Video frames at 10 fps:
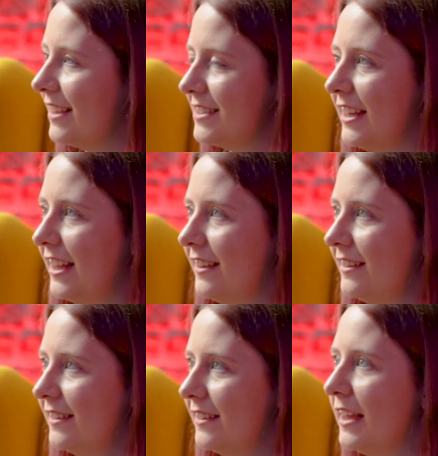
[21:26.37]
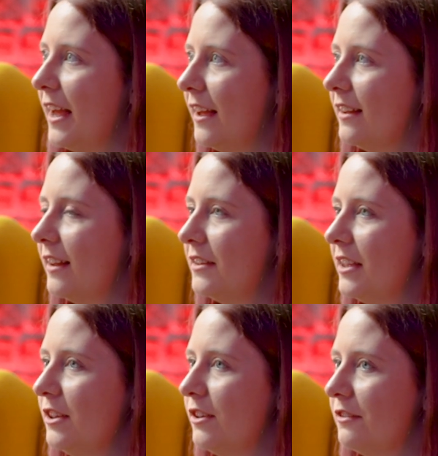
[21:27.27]
exactly. Yeah, I
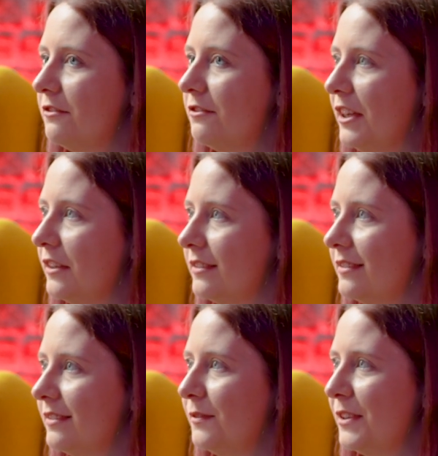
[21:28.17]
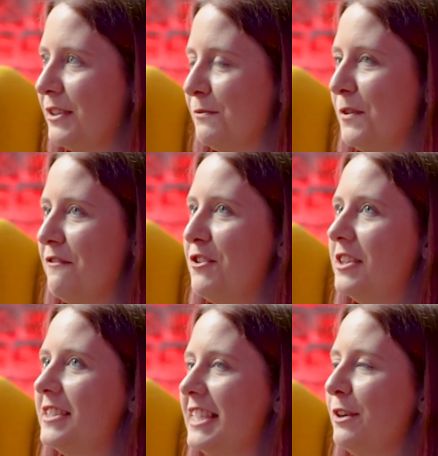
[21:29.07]
think you can feel, if you
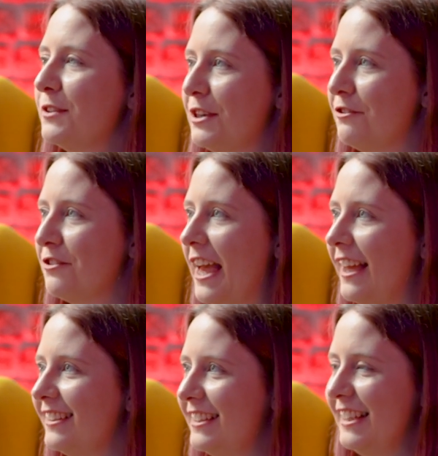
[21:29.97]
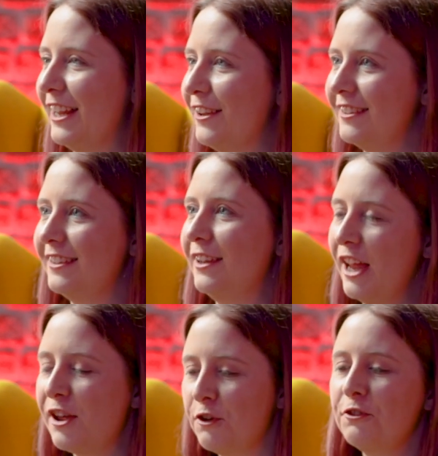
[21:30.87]
can see yourself there,
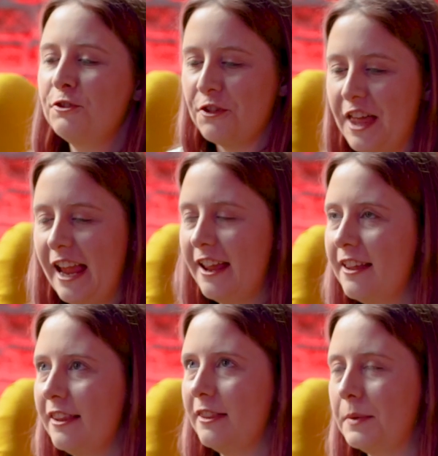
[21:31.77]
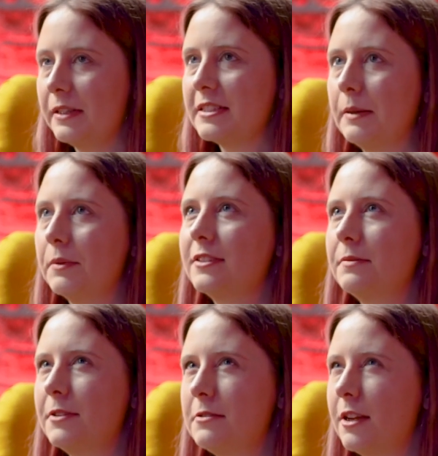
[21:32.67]
and you're there in the building, but
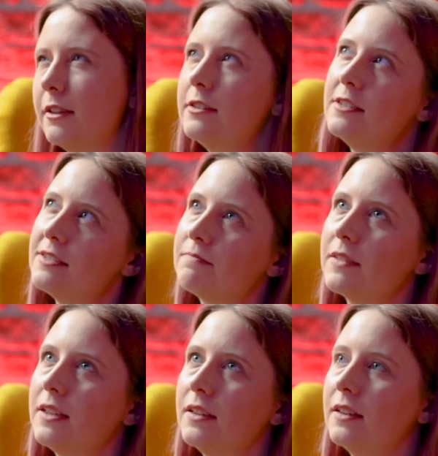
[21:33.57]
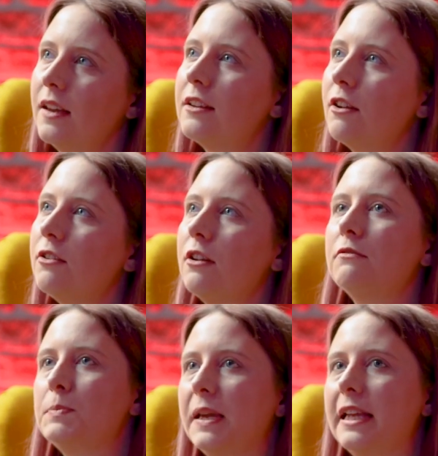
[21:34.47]
sometimes you go, I don't know,
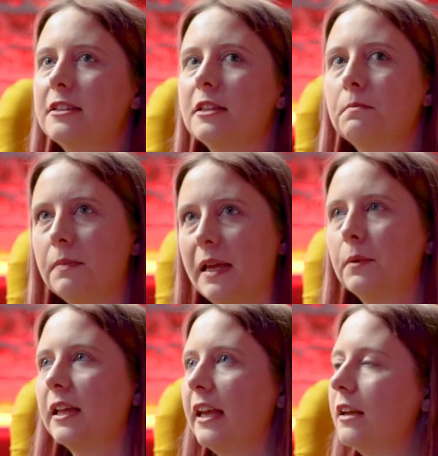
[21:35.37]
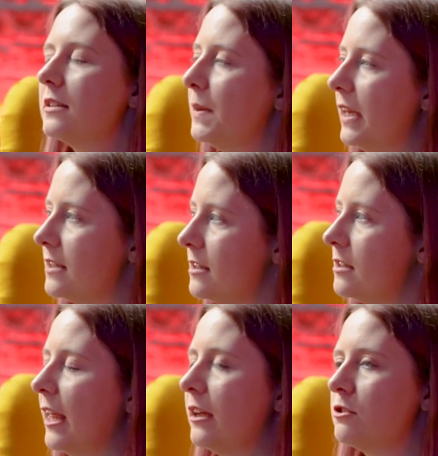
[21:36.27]
speaking to the people here, speaking to
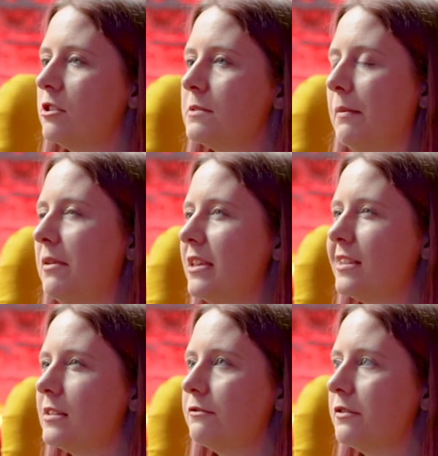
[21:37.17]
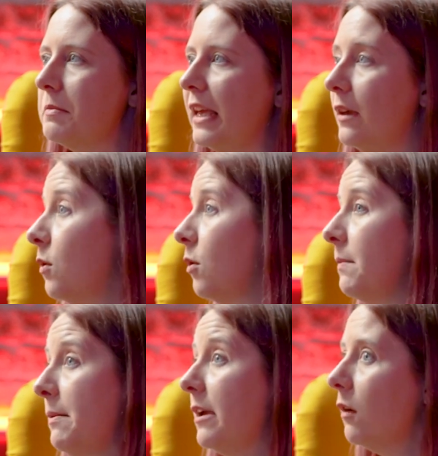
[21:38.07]
the lecturers, maybe this isn't for me. Or
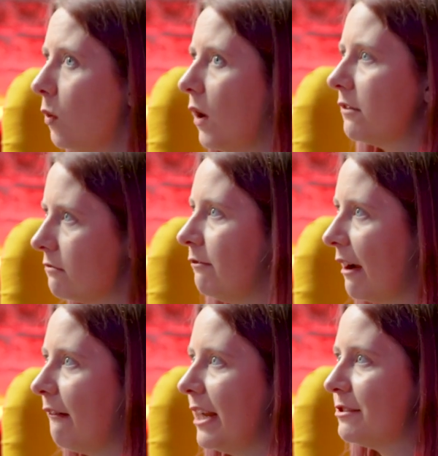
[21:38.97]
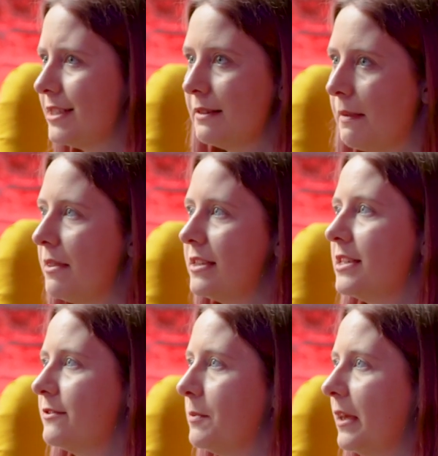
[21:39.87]
maybe, I'm very interested, maybe this
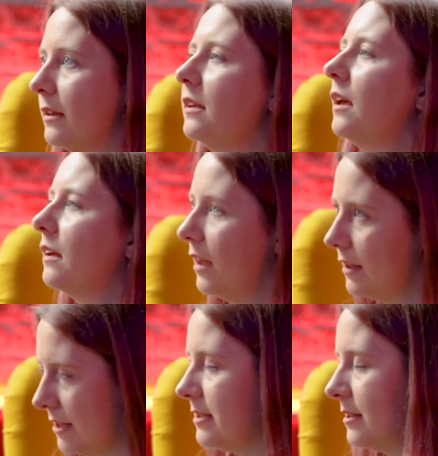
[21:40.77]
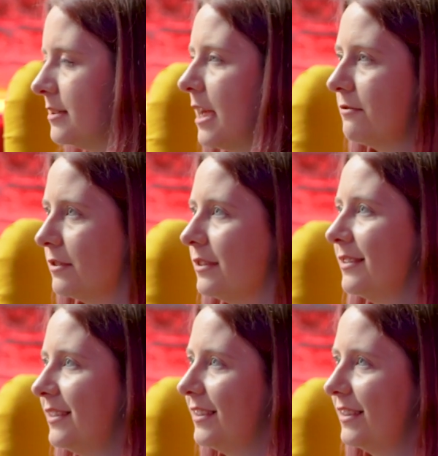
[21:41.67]
is for me. Yeah. It's the same for
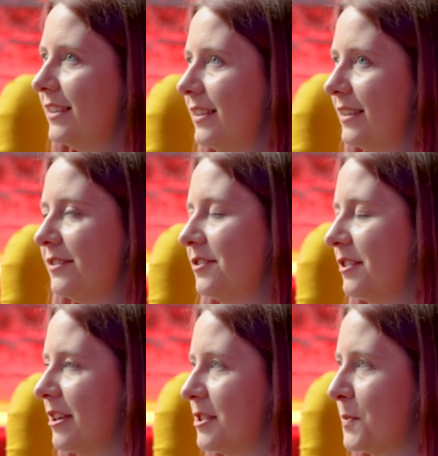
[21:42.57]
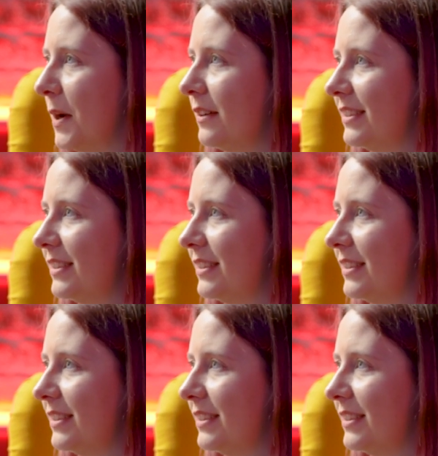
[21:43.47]
us as well.